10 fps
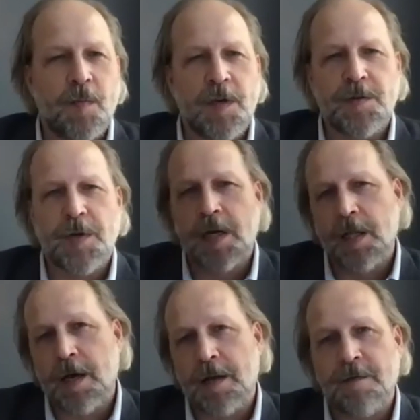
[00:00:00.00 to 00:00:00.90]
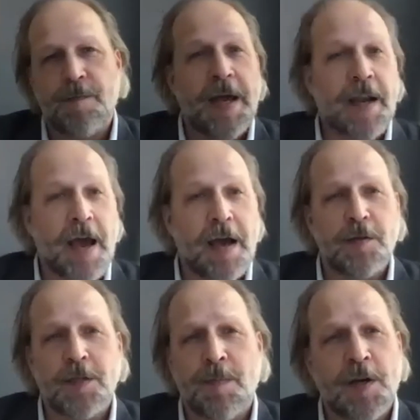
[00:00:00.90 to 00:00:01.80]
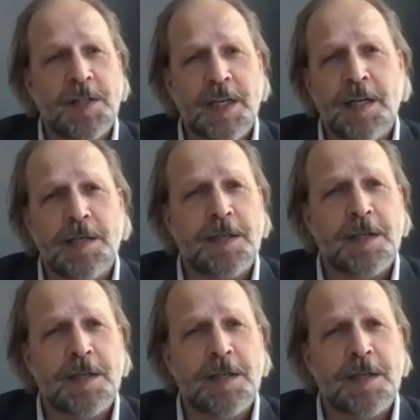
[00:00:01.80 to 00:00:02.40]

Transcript: We drink a lot of Manhattans and martinis